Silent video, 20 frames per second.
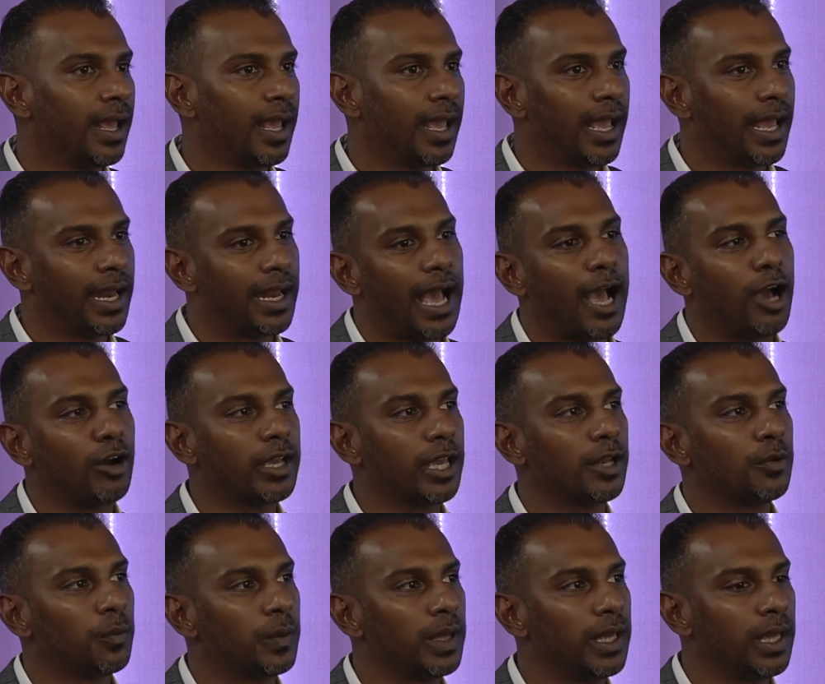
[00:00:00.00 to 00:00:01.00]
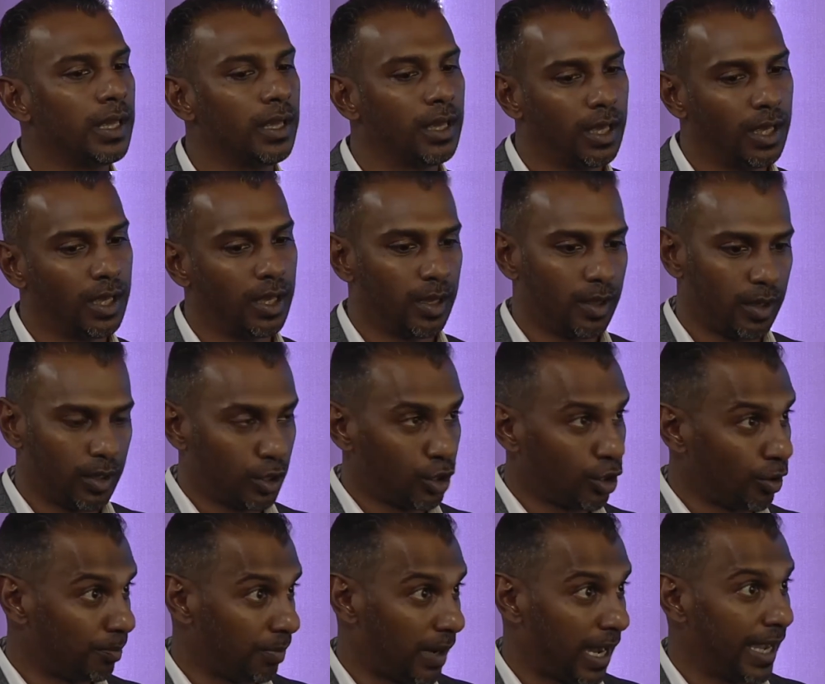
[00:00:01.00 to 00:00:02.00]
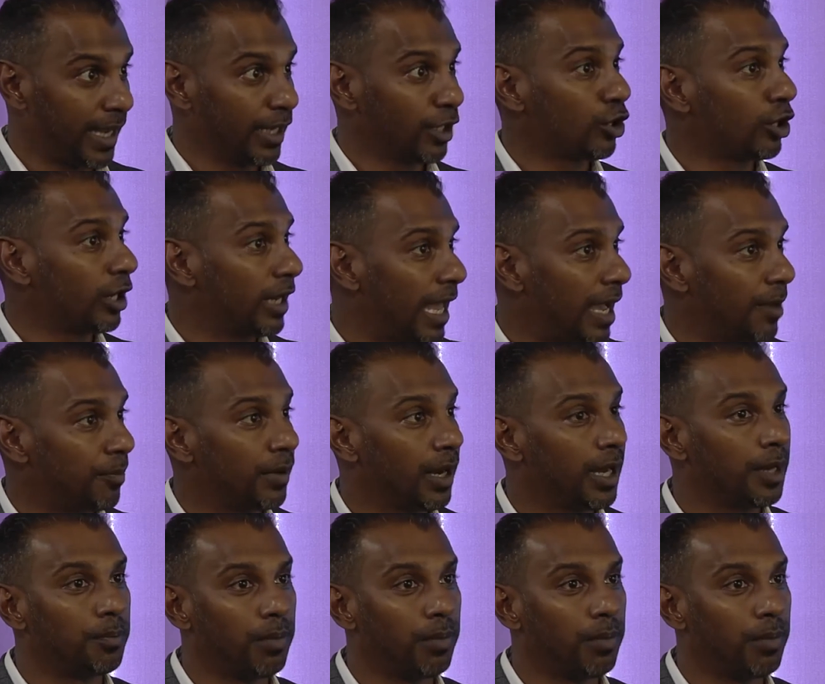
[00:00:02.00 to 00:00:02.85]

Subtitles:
And how can we combine, collaborate,